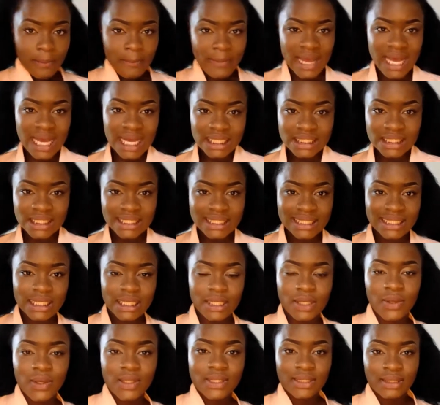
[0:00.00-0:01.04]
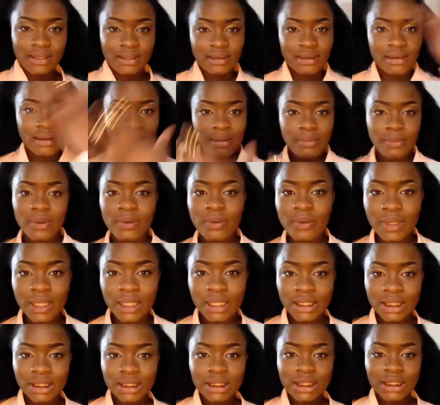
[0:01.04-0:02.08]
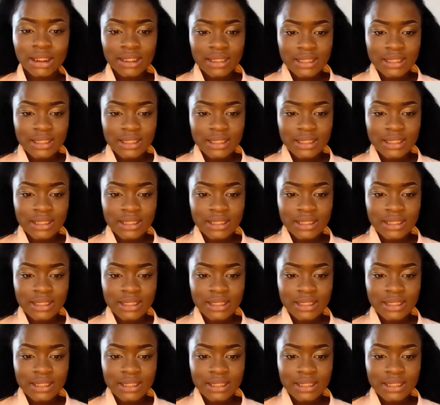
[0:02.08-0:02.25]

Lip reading: My acting skills on the camera